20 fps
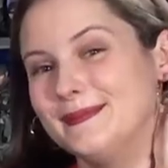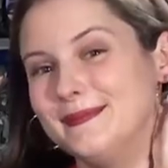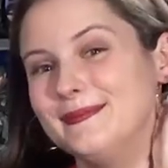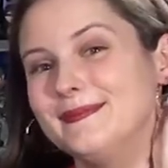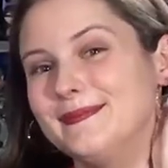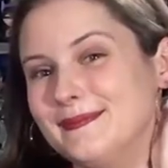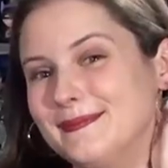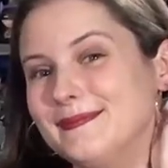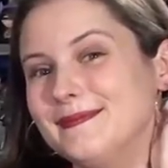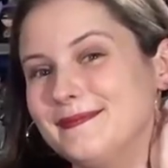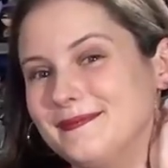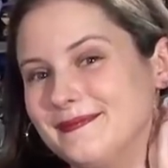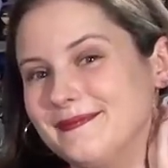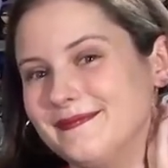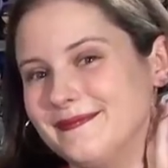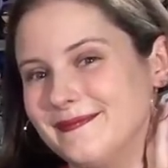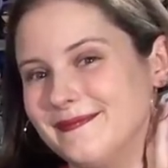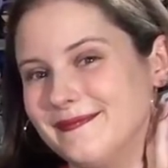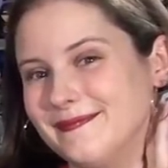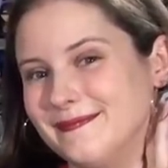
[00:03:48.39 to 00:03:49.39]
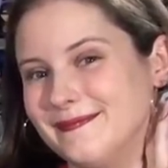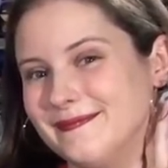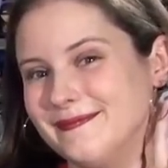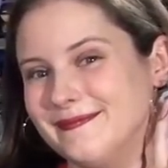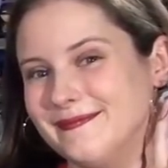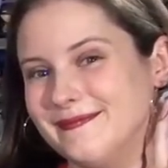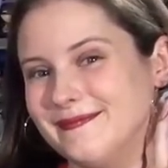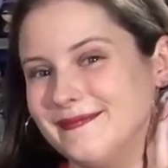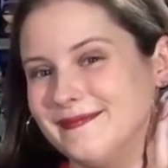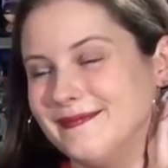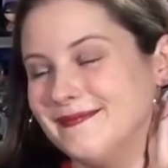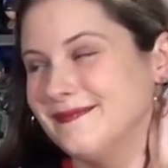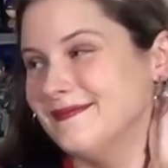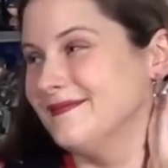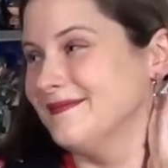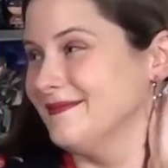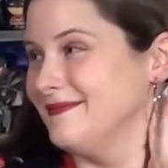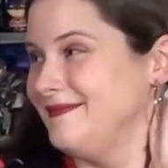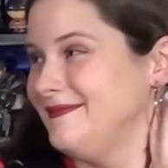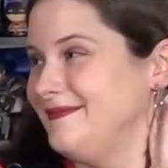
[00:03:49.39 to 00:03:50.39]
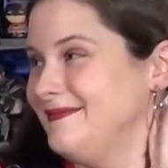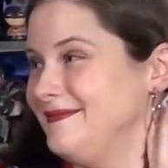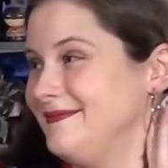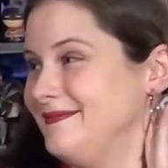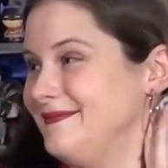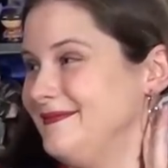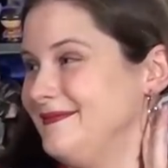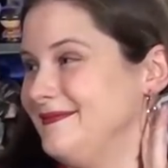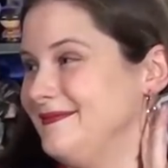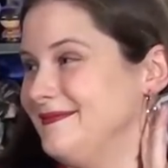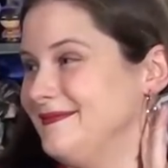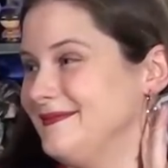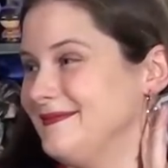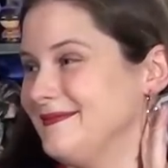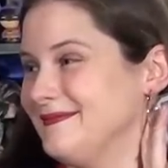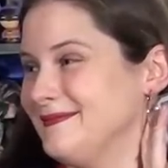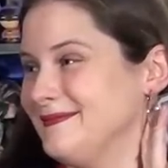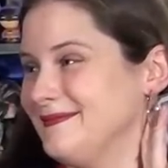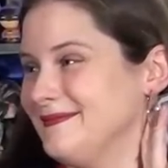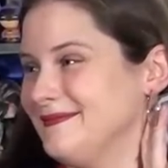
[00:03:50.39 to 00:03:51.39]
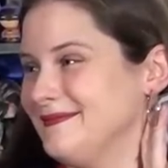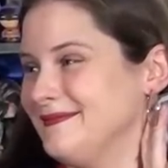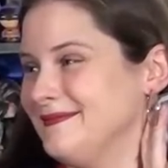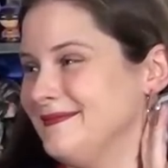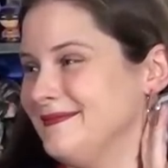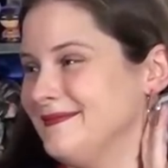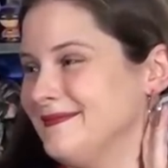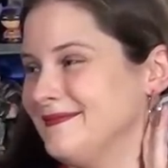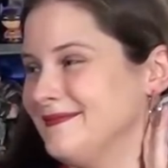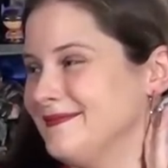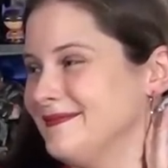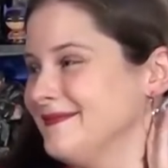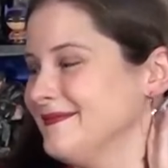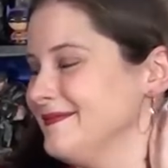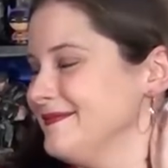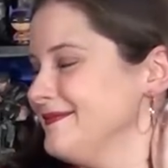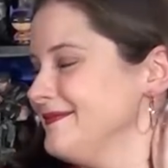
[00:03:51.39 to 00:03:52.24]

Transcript: (not speaking)